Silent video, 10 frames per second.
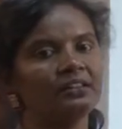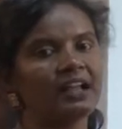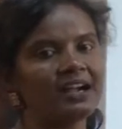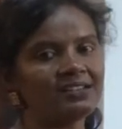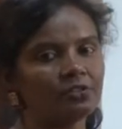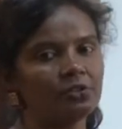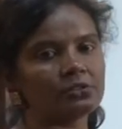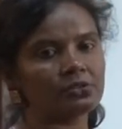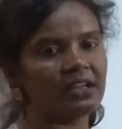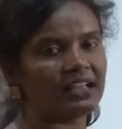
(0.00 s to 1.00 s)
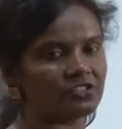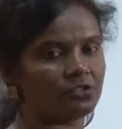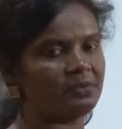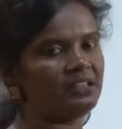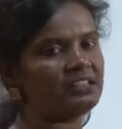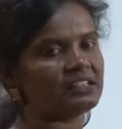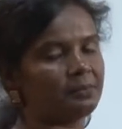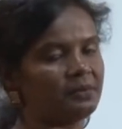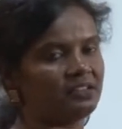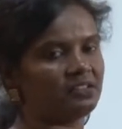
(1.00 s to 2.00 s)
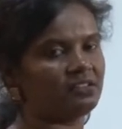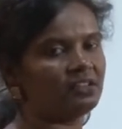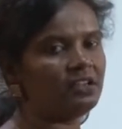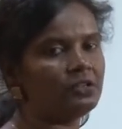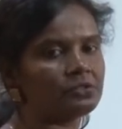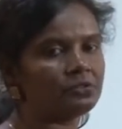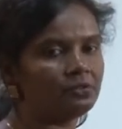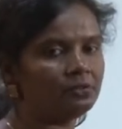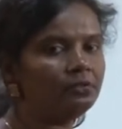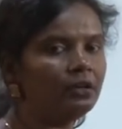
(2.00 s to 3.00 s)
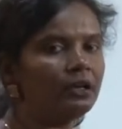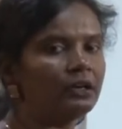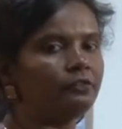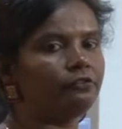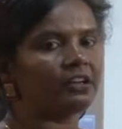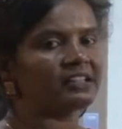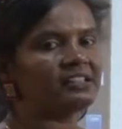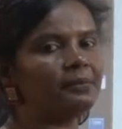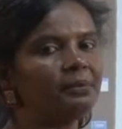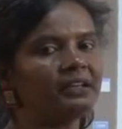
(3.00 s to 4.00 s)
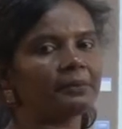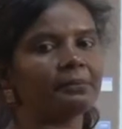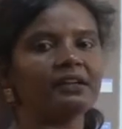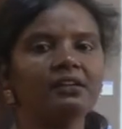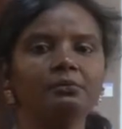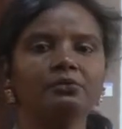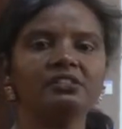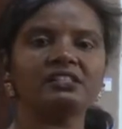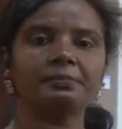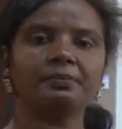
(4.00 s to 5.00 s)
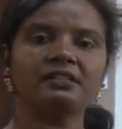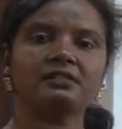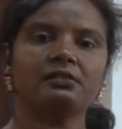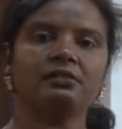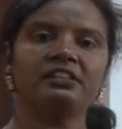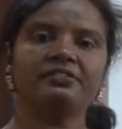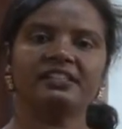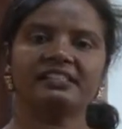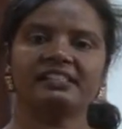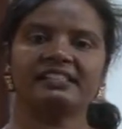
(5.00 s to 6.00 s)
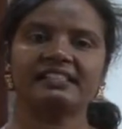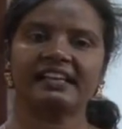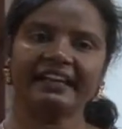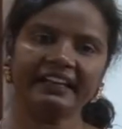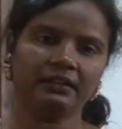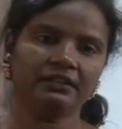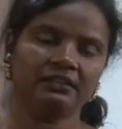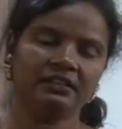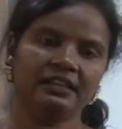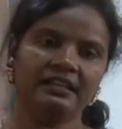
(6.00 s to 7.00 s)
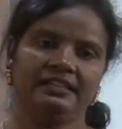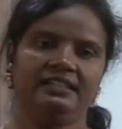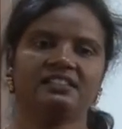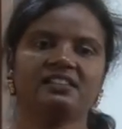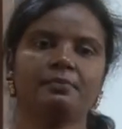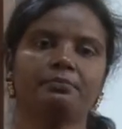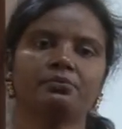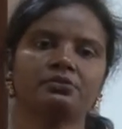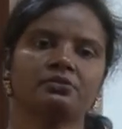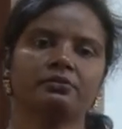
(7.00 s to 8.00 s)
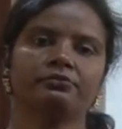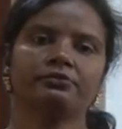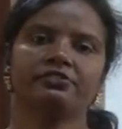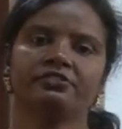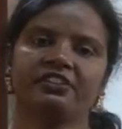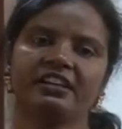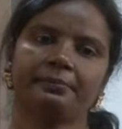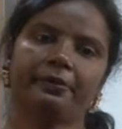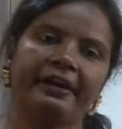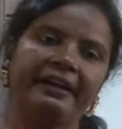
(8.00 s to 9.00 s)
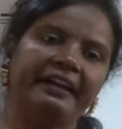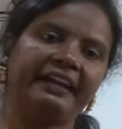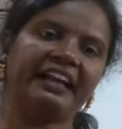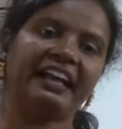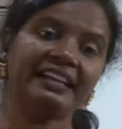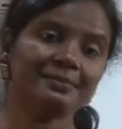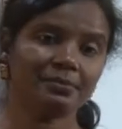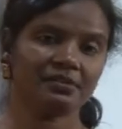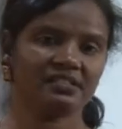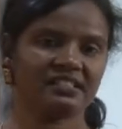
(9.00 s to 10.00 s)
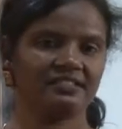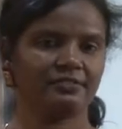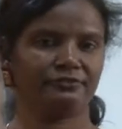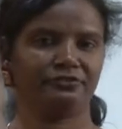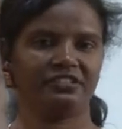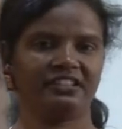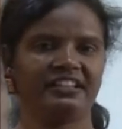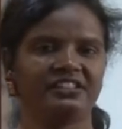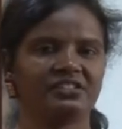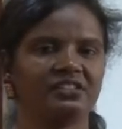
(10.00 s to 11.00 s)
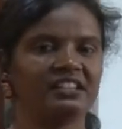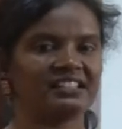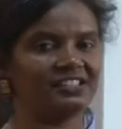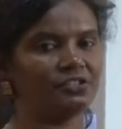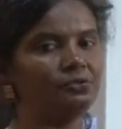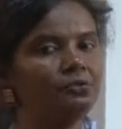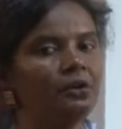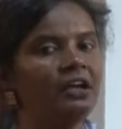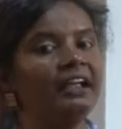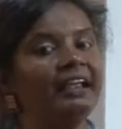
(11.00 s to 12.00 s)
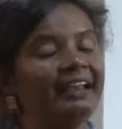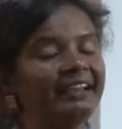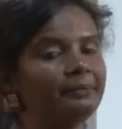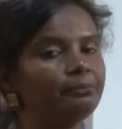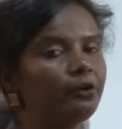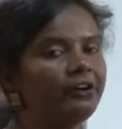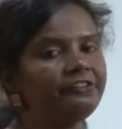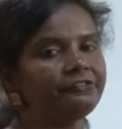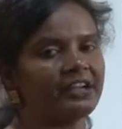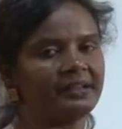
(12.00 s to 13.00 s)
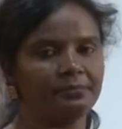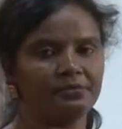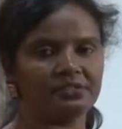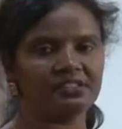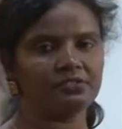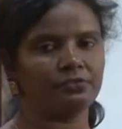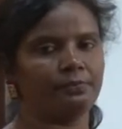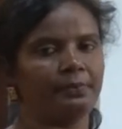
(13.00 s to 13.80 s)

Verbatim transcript: that also has to be separated. So, for example, typical municipal solid waste in China is composed of 55.9% of food residue, 8.5% of